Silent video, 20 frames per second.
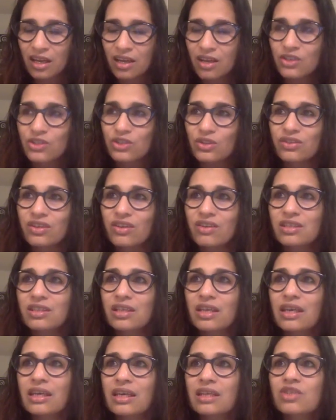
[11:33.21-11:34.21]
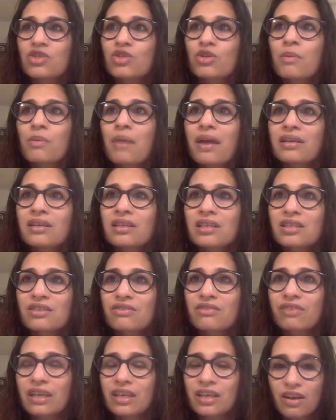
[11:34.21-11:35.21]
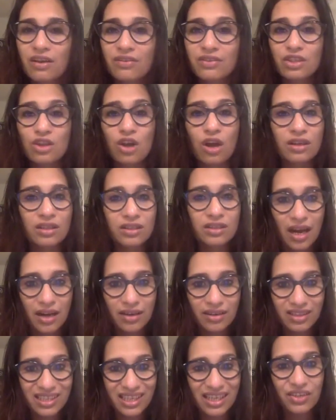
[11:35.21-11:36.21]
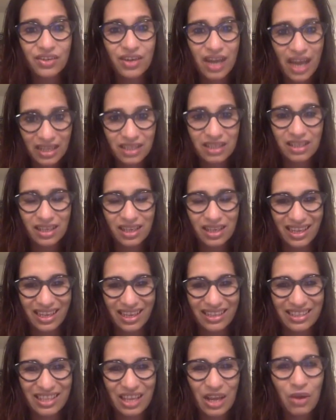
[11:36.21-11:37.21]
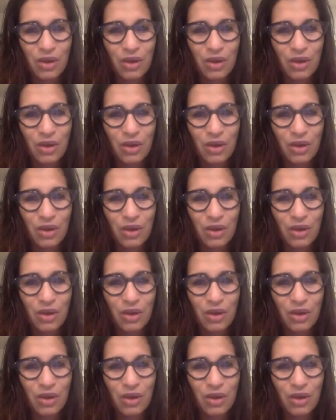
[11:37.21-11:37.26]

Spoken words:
So there is tremendous feeling of solidarity and resilience,